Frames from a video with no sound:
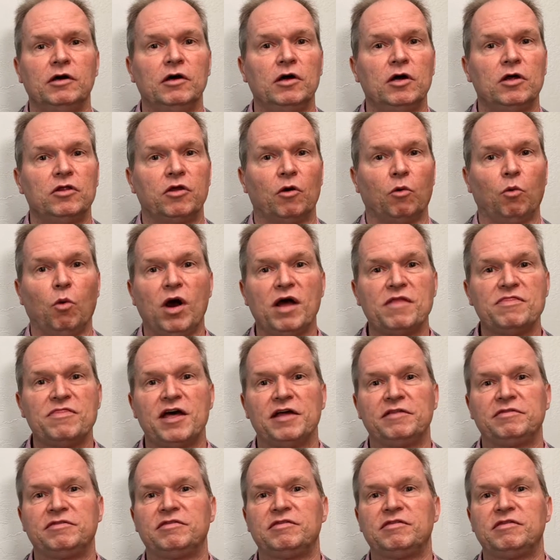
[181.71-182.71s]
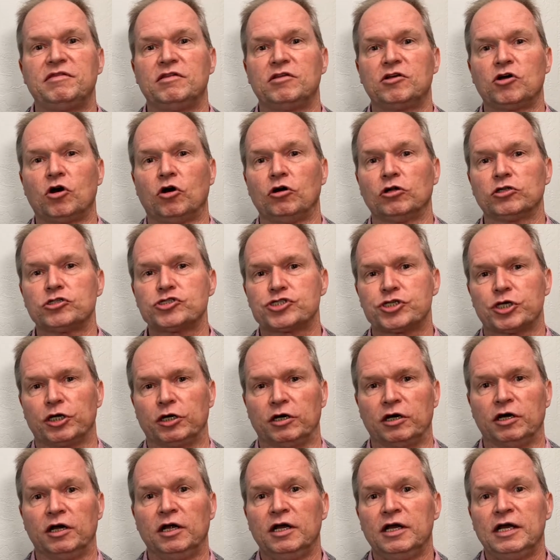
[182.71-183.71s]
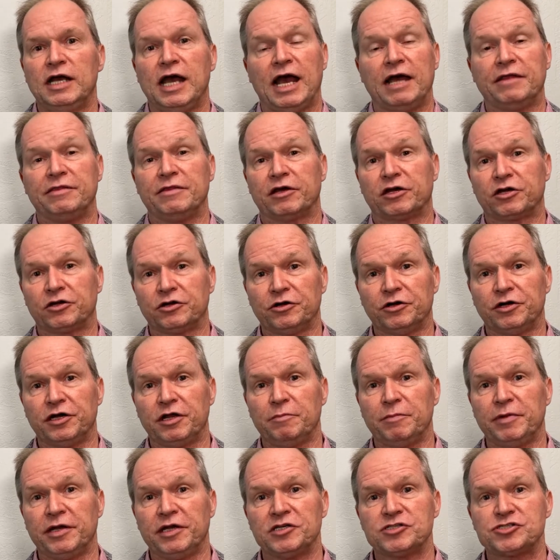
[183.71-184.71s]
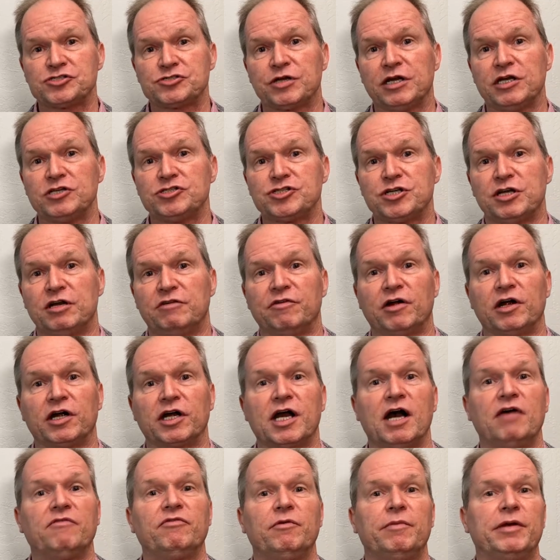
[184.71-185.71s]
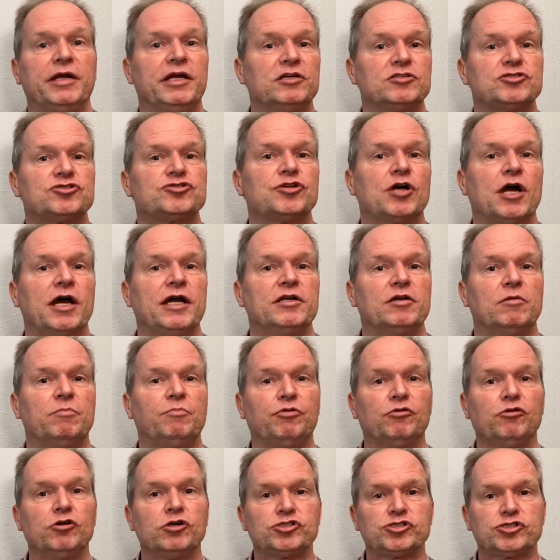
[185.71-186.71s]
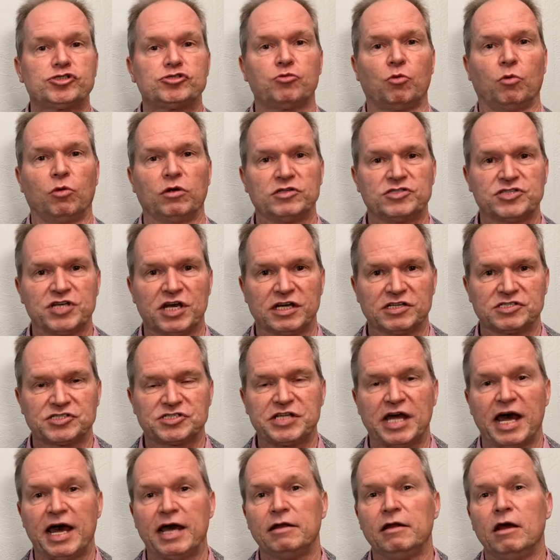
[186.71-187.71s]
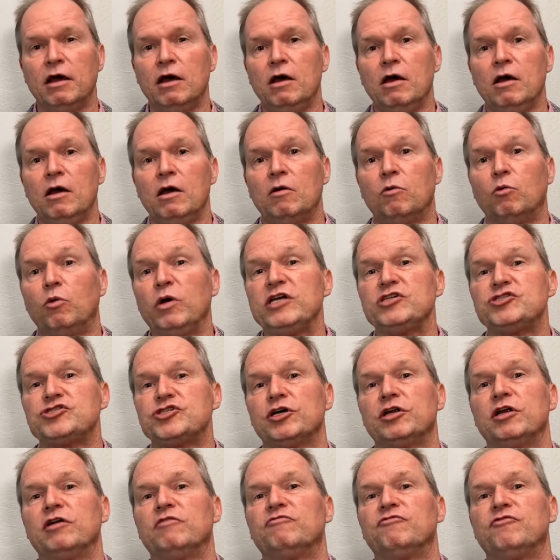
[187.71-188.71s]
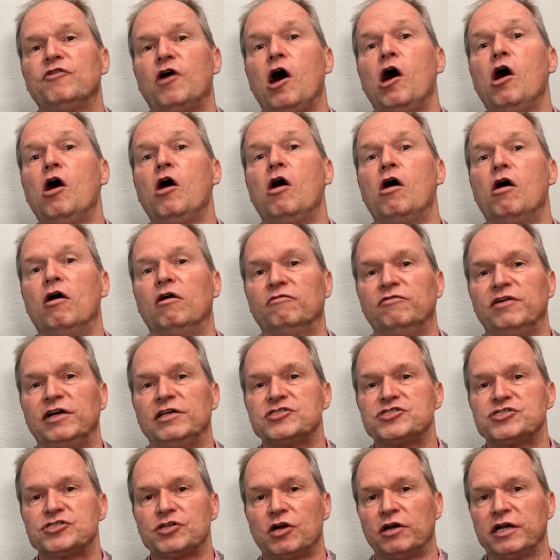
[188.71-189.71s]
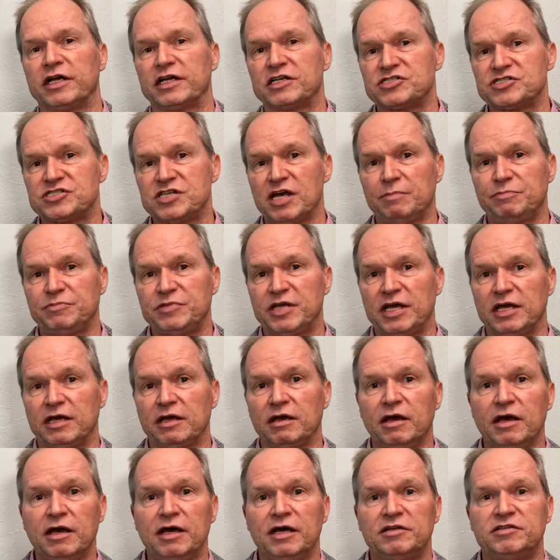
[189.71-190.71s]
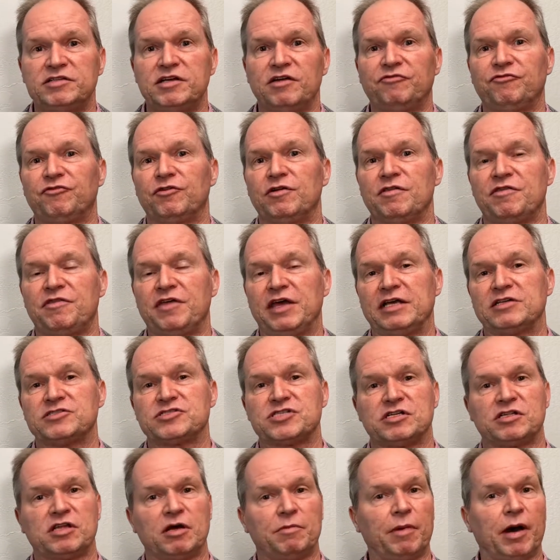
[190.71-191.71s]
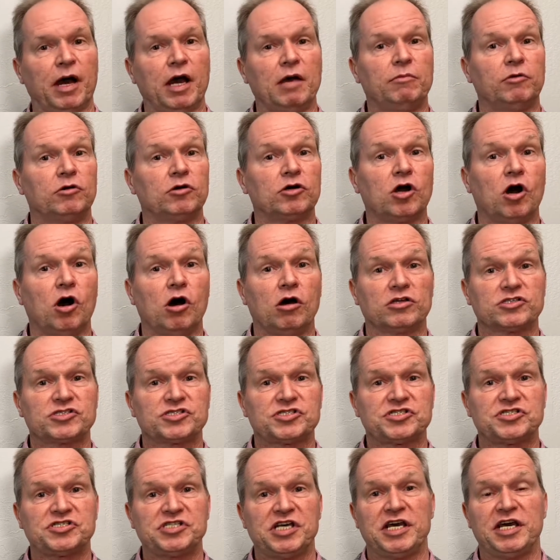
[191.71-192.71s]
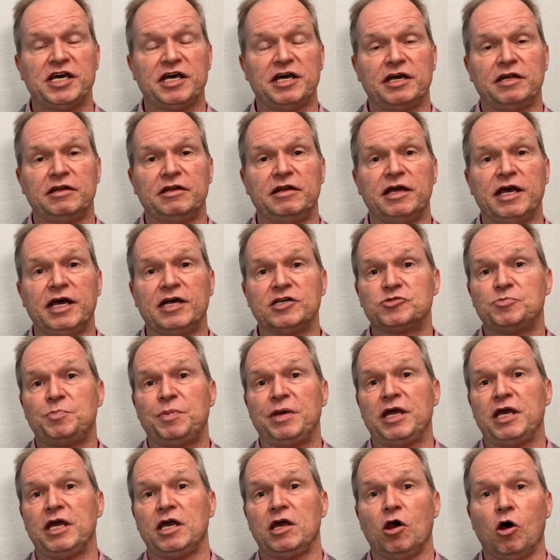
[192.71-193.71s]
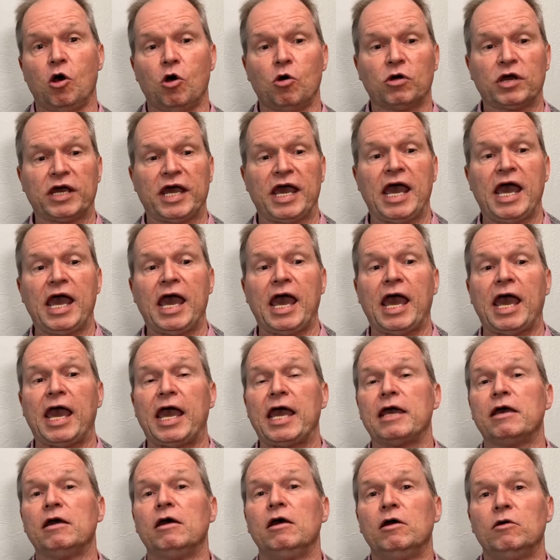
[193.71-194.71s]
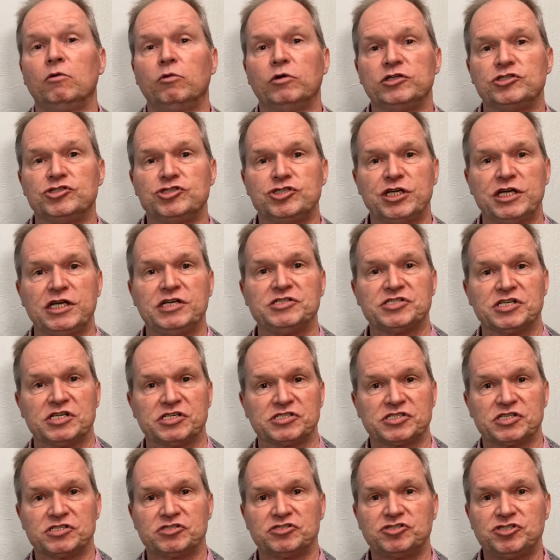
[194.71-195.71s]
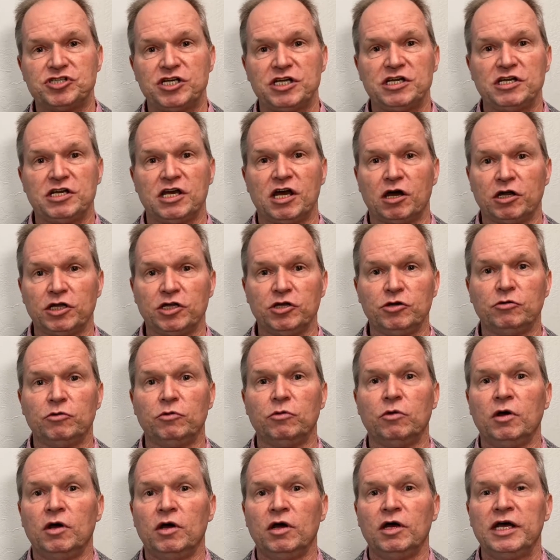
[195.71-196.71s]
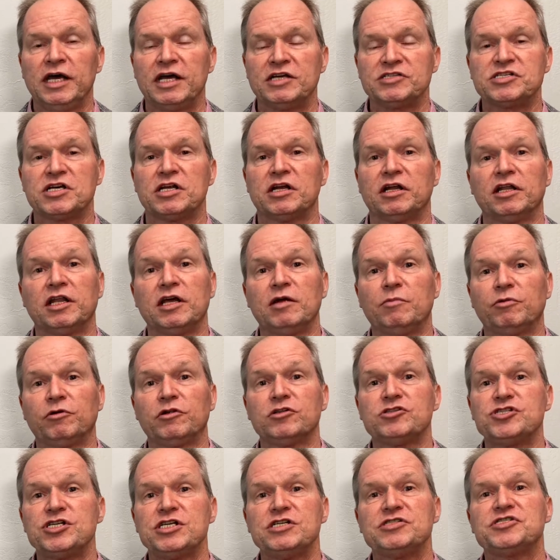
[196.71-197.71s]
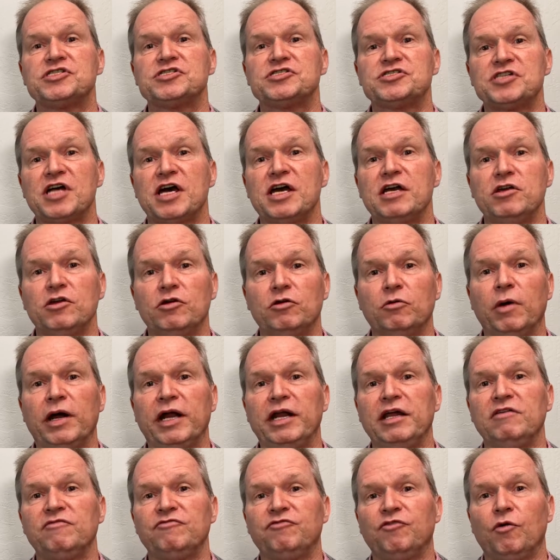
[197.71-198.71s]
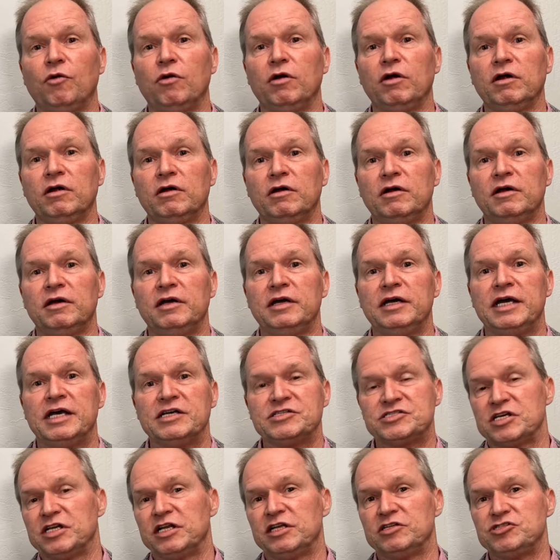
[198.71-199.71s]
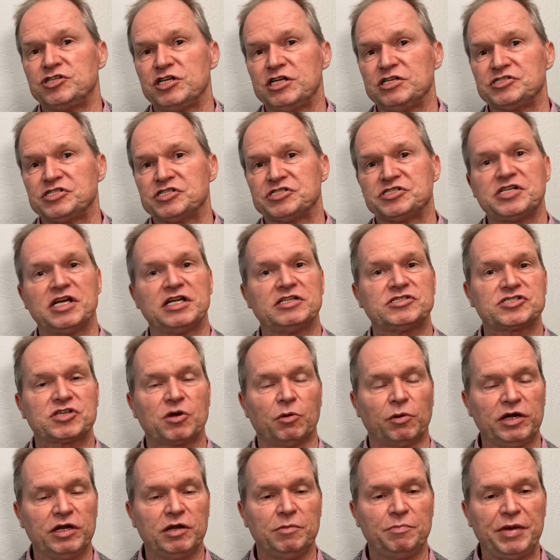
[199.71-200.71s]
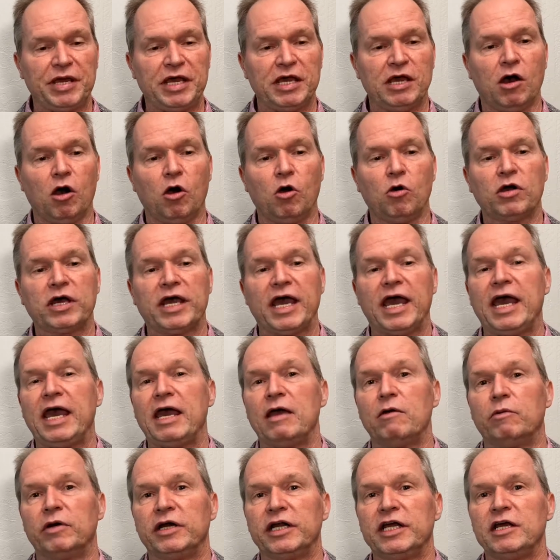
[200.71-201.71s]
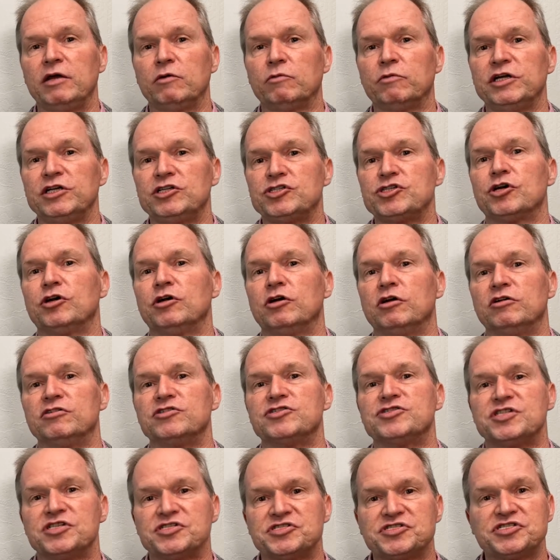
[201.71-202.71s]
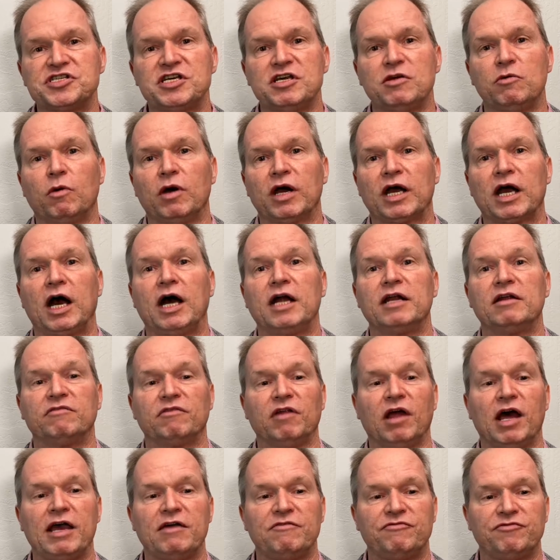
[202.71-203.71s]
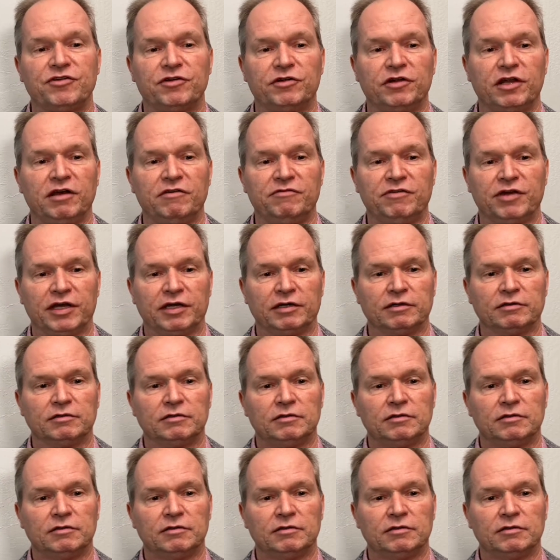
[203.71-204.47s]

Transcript: The one that culture and the current administration of our government is trying to push towards us that we should evolve and start accepting different things that the Bible calls sin as being okay with Jesus. Is G, are you is it a liberal Jesus that you're waiting for? Is it a Jesus that's going to be okay when he returns to see what kind of life you're living?